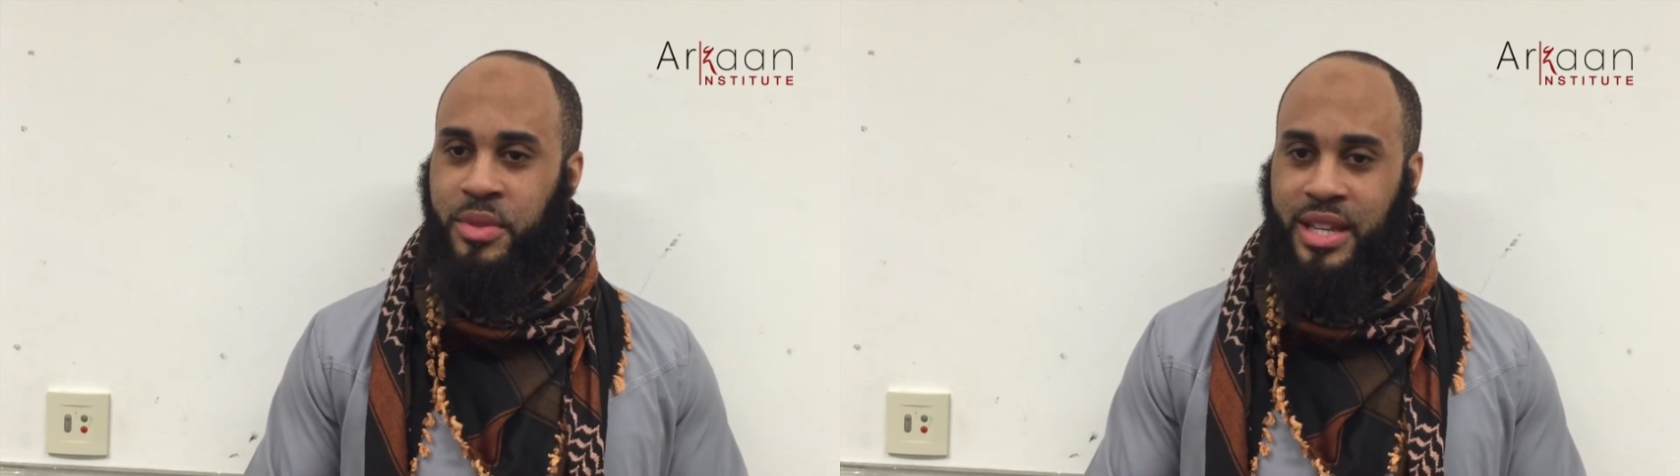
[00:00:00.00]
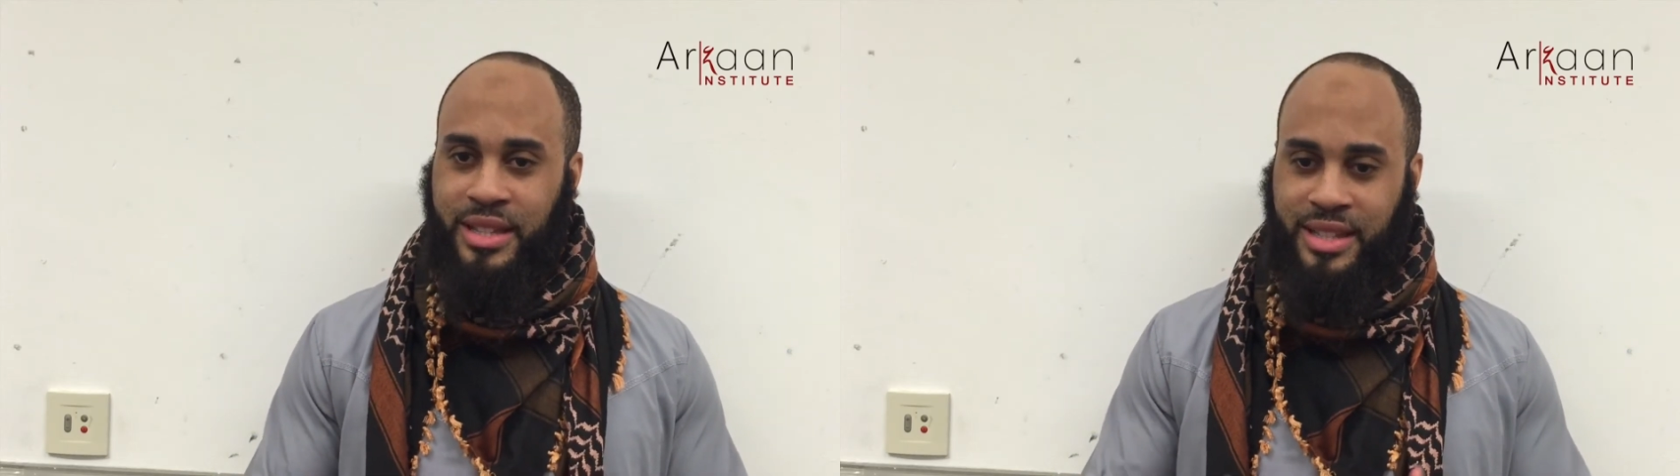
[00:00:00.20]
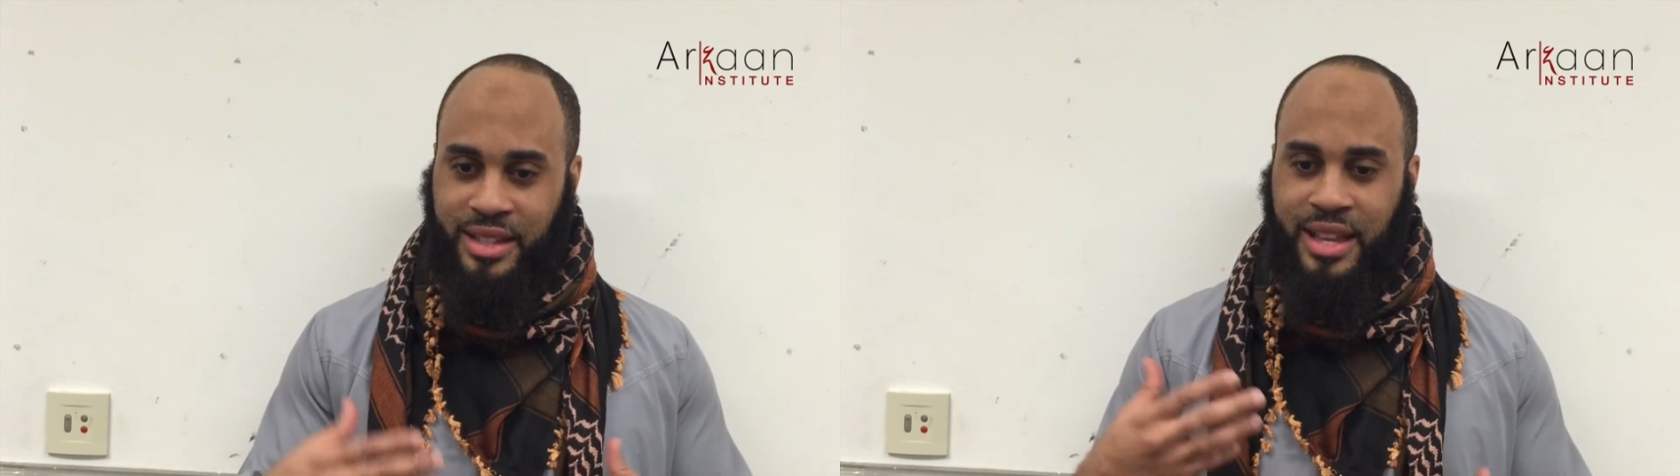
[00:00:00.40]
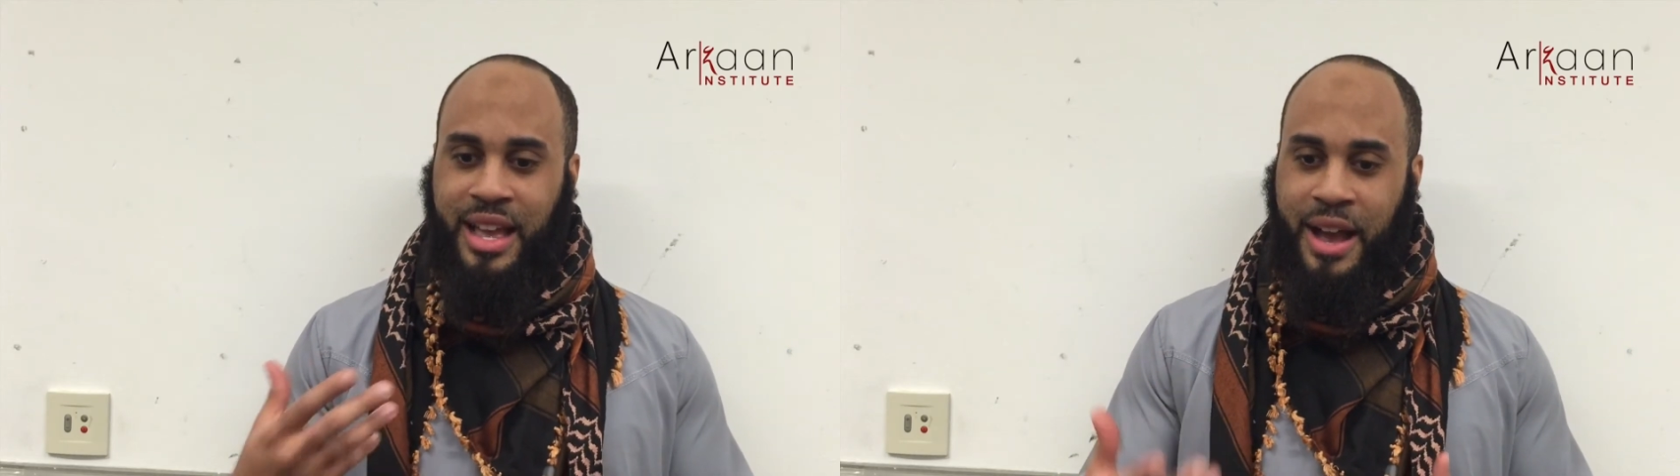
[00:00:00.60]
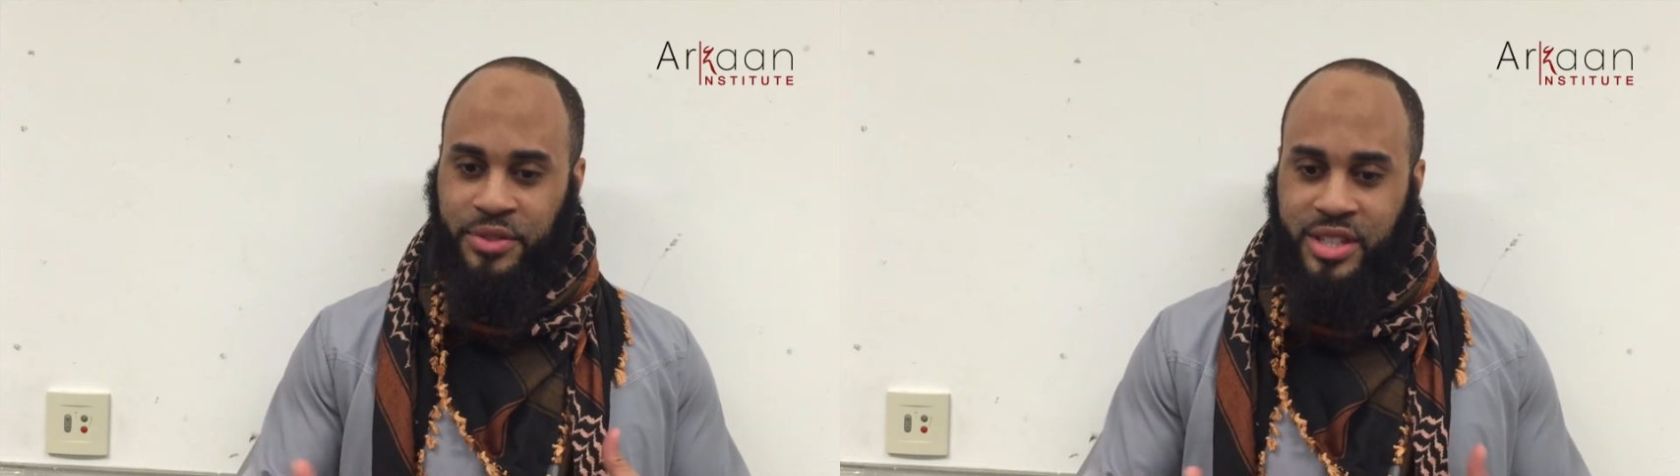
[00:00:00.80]
But then
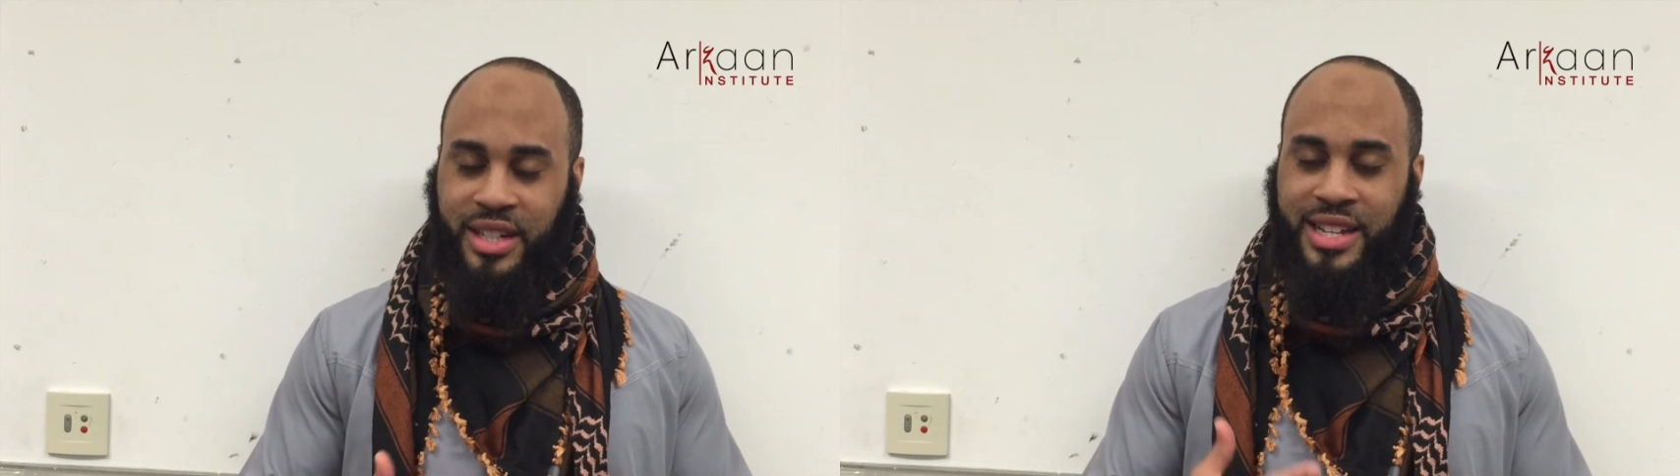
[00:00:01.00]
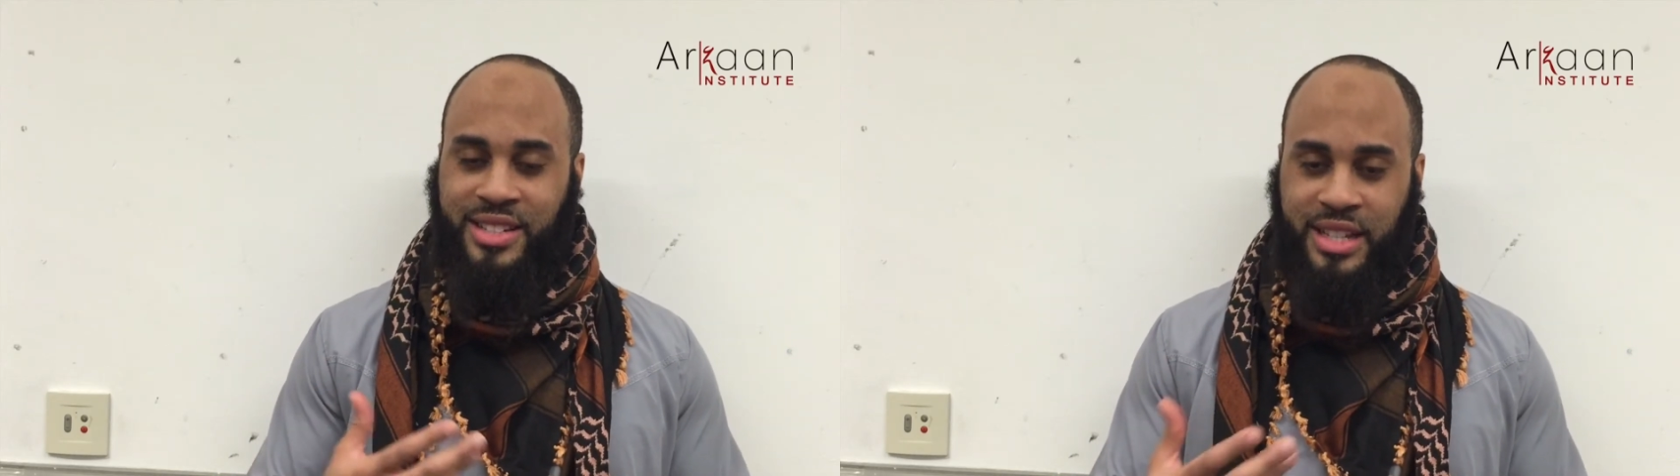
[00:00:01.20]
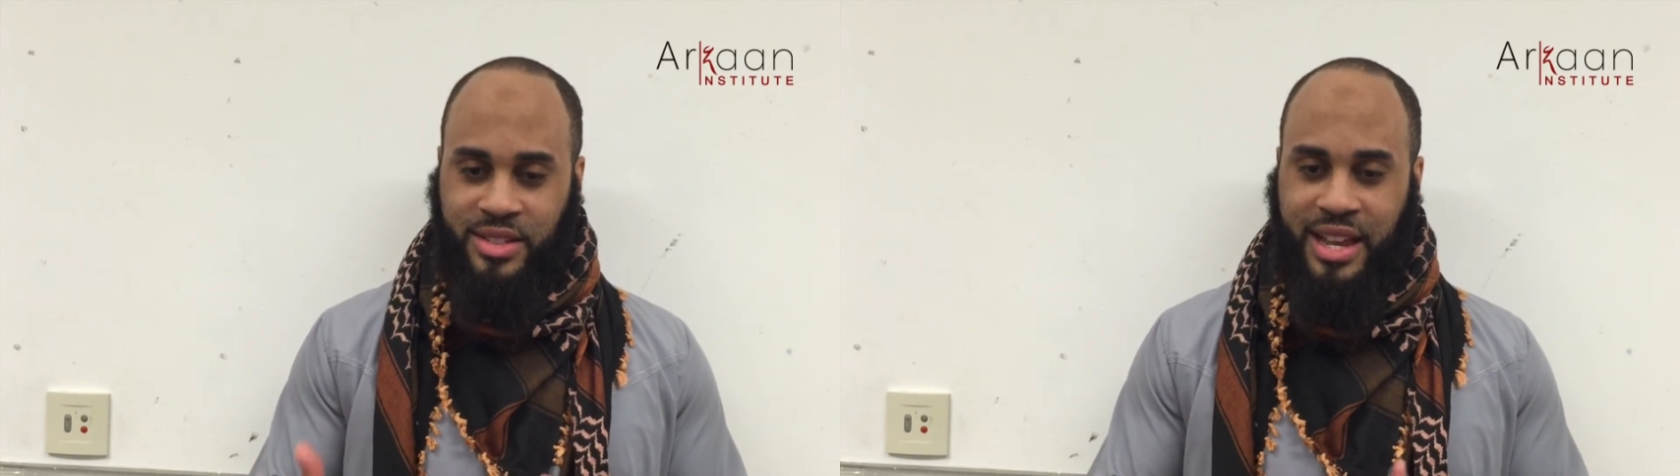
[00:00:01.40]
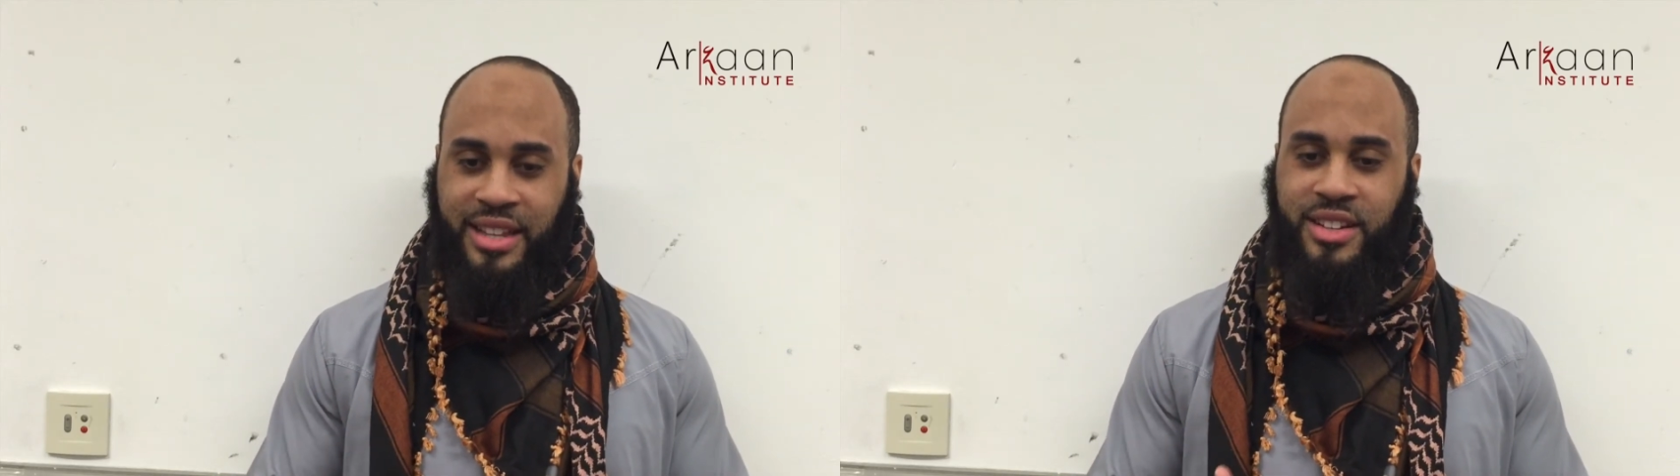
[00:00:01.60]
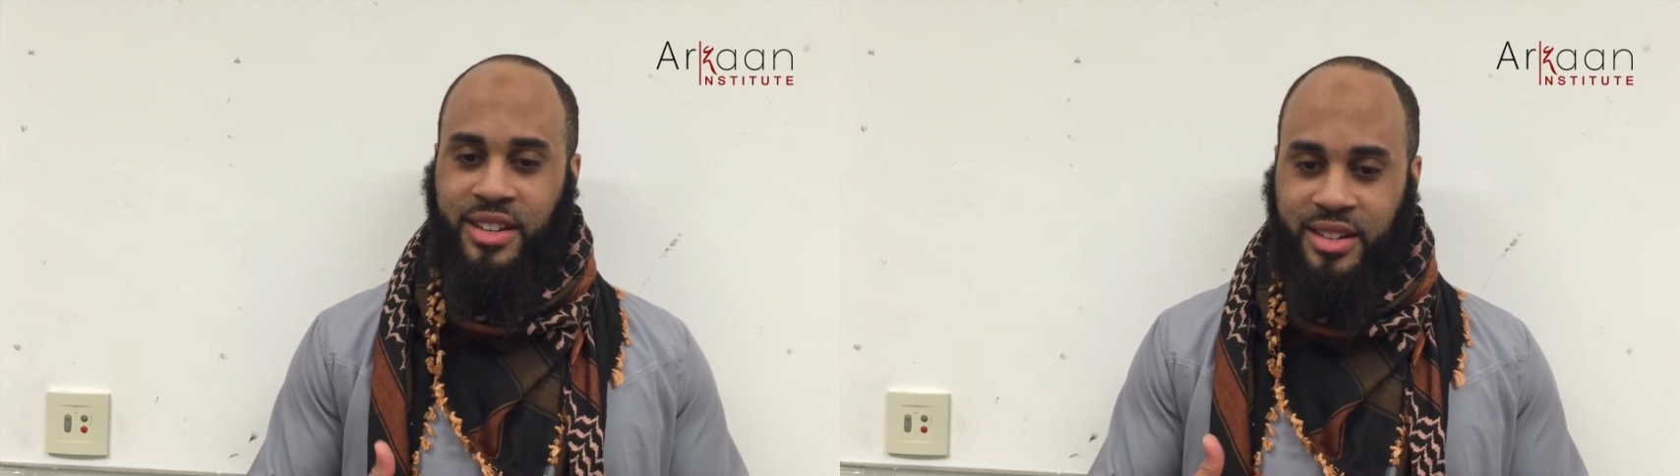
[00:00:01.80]
after the classes, I was
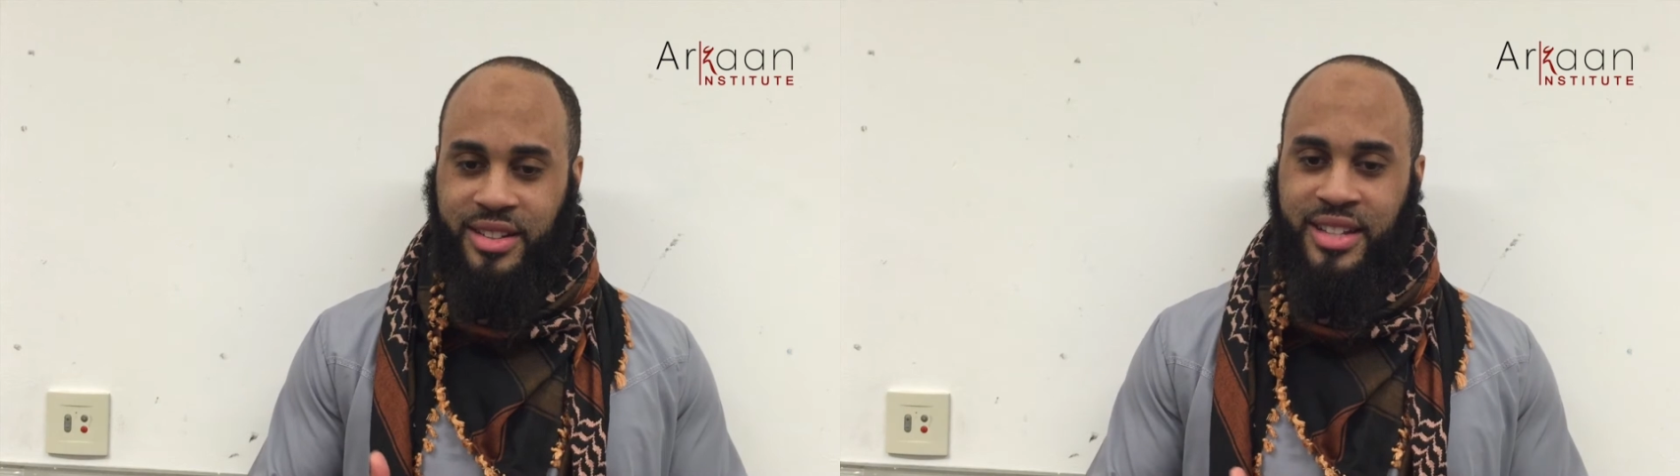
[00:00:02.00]
like, oh,